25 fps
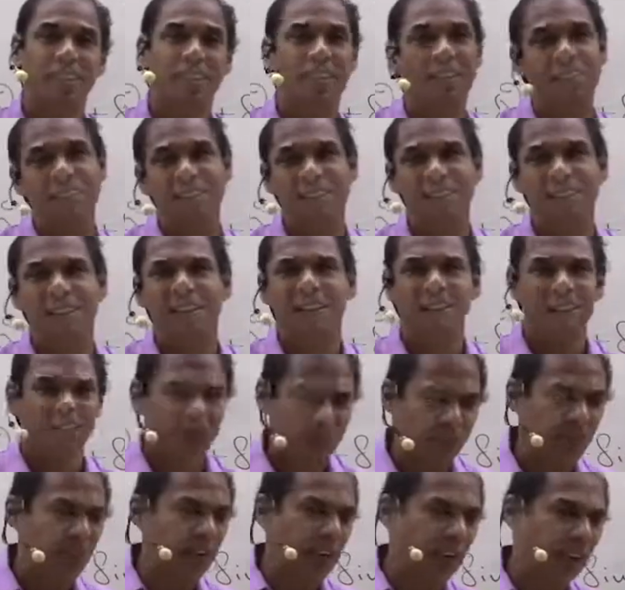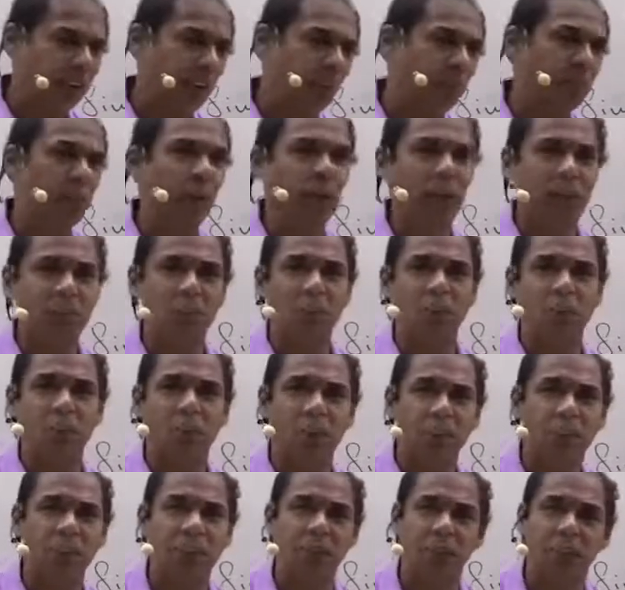Right? So like one more
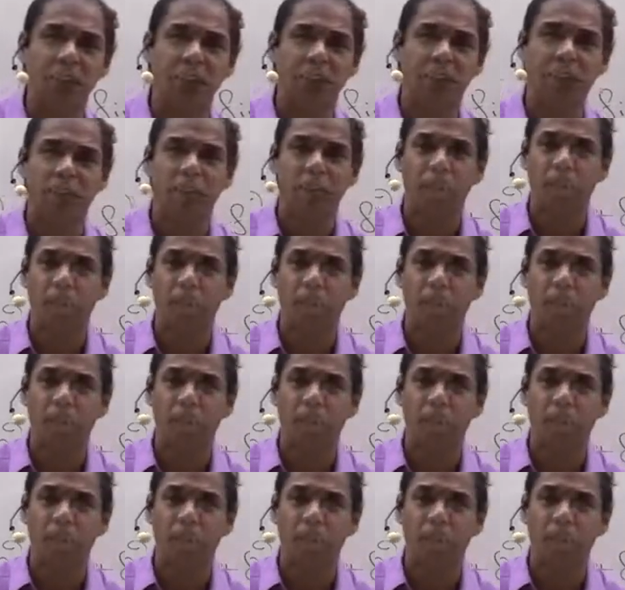example, let us take.